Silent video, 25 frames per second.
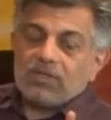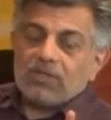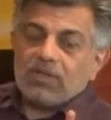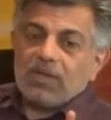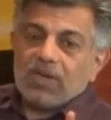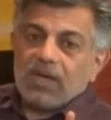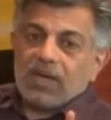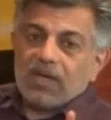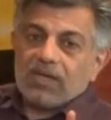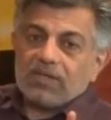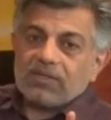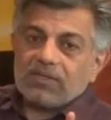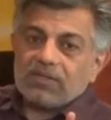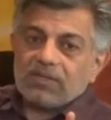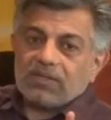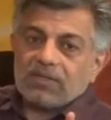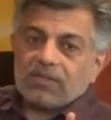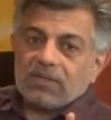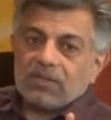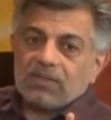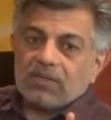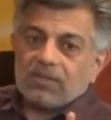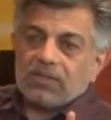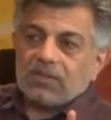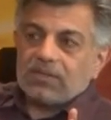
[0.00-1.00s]
you get,
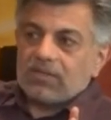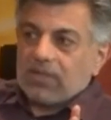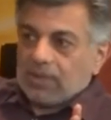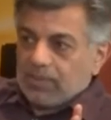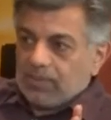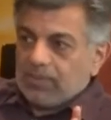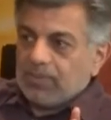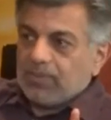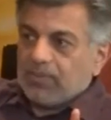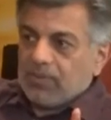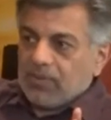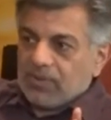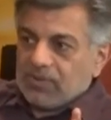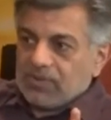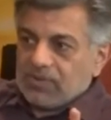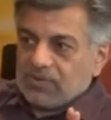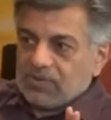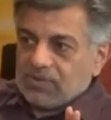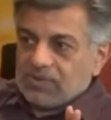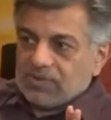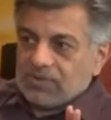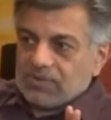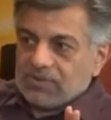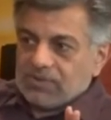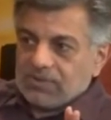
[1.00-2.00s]
double
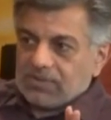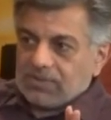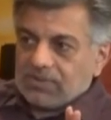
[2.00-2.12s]
points.